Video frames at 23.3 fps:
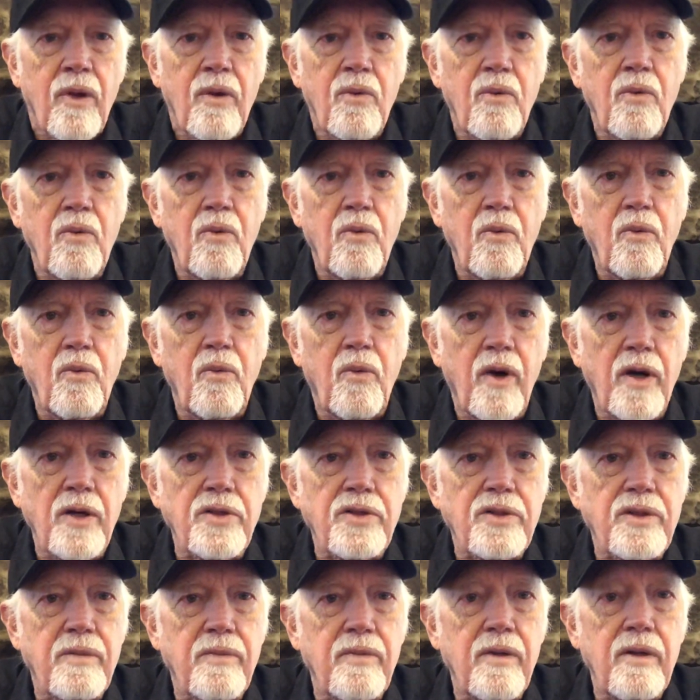
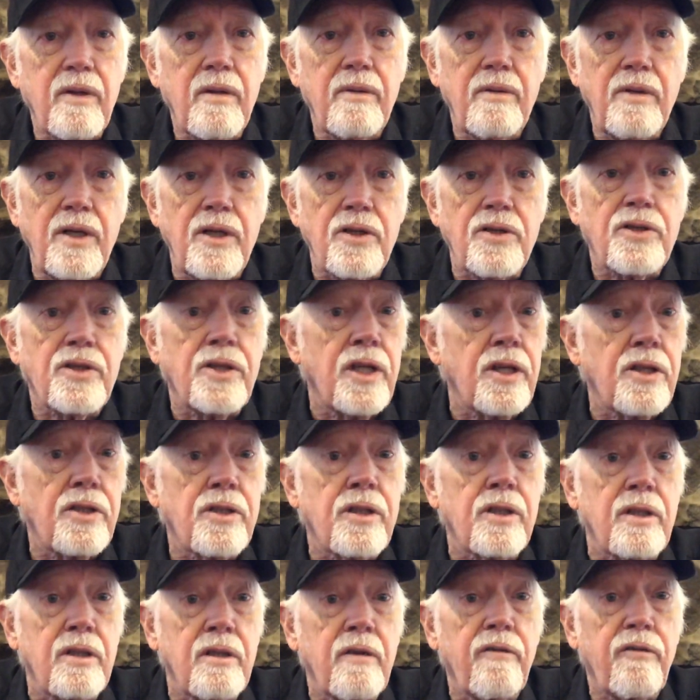was the
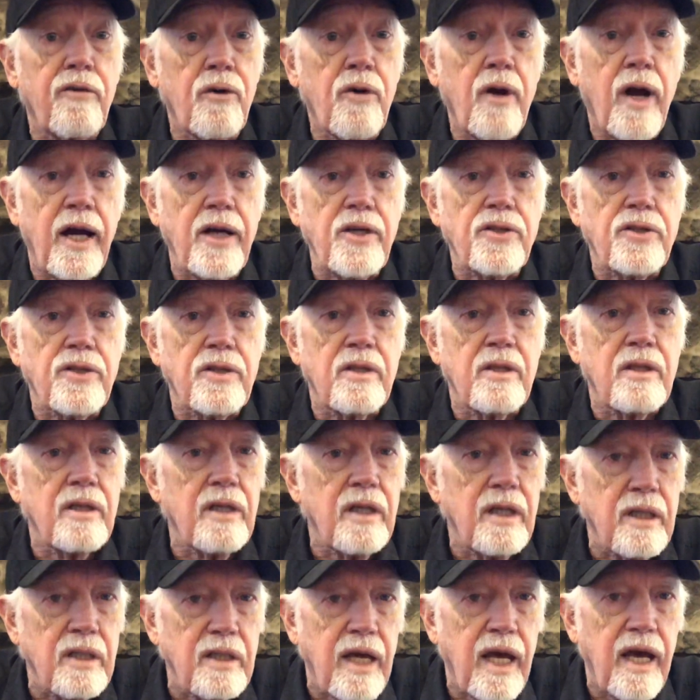ascension of Christ
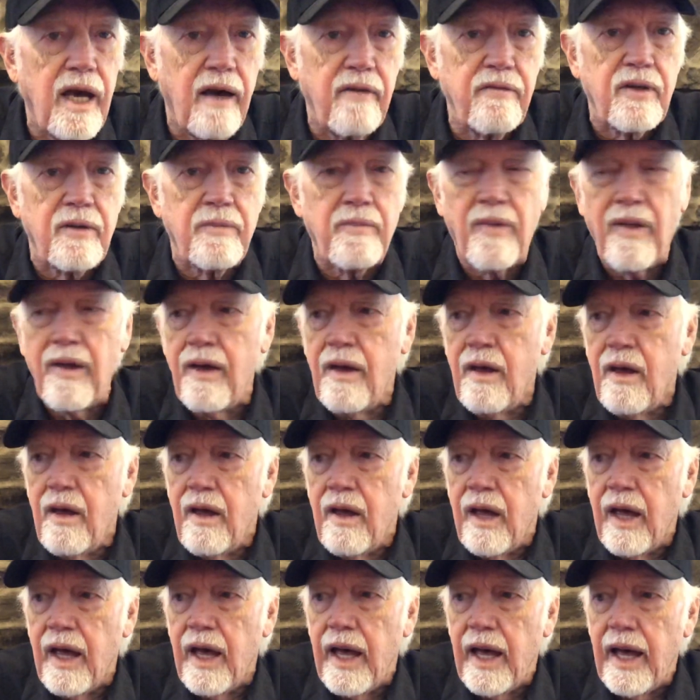into heaven.
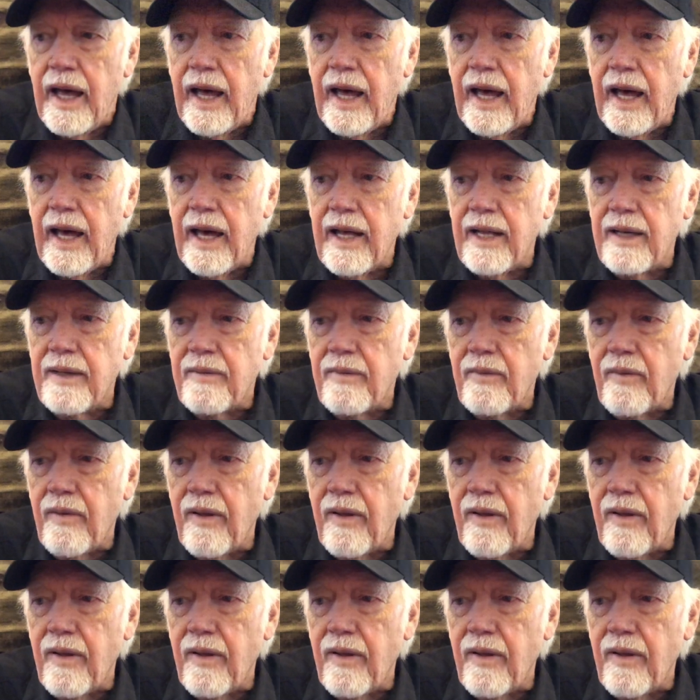And